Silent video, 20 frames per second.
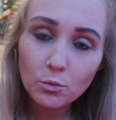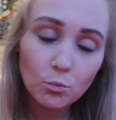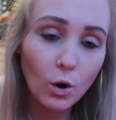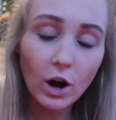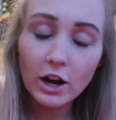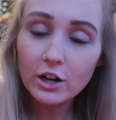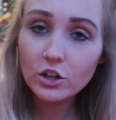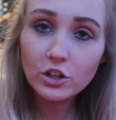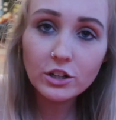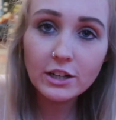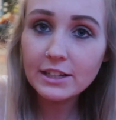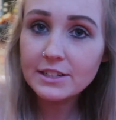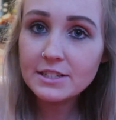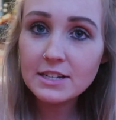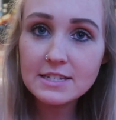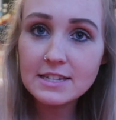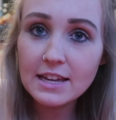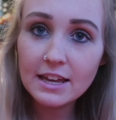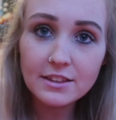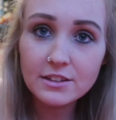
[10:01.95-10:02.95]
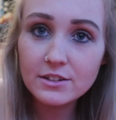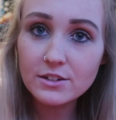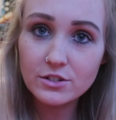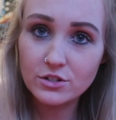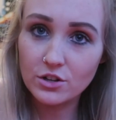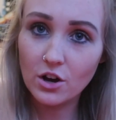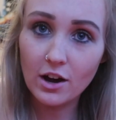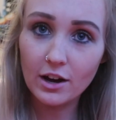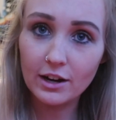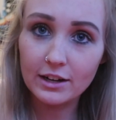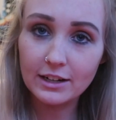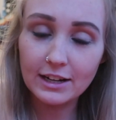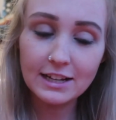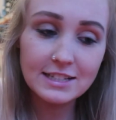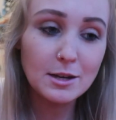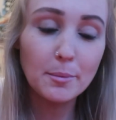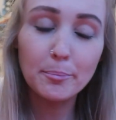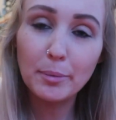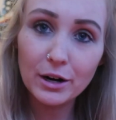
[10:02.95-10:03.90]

Why do you need to see the design? It's a